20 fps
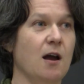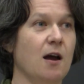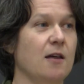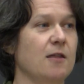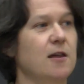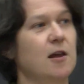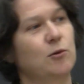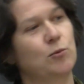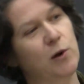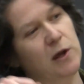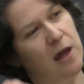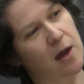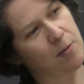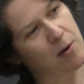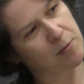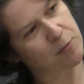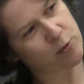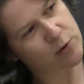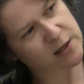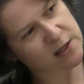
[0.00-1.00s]
And then we
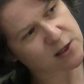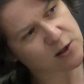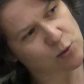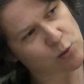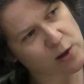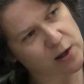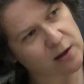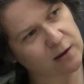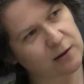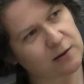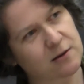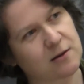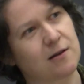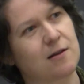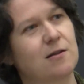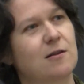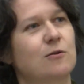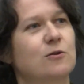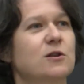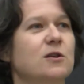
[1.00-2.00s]
came up with squiggles,
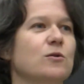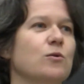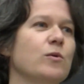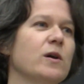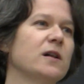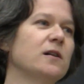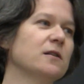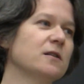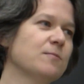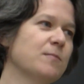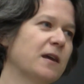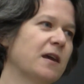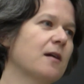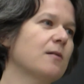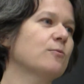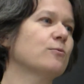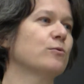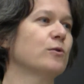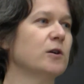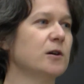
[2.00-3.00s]
and those squiggles
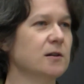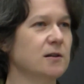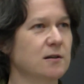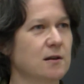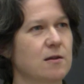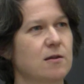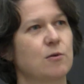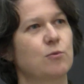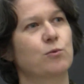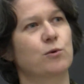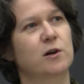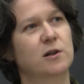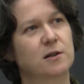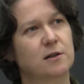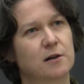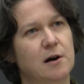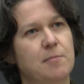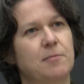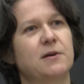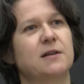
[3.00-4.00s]
became words, and the
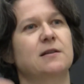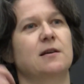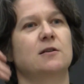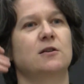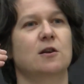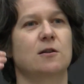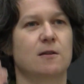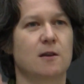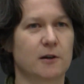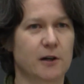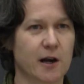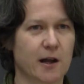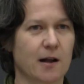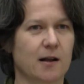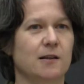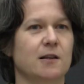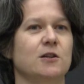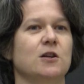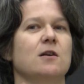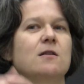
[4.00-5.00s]
words represented the
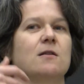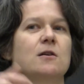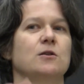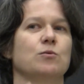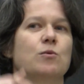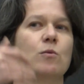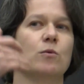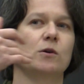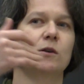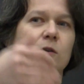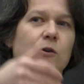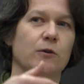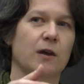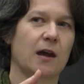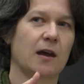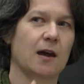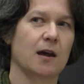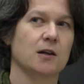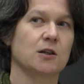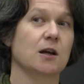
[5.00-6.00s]
reality that we were
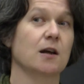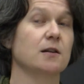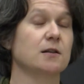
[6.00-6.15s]
looking at.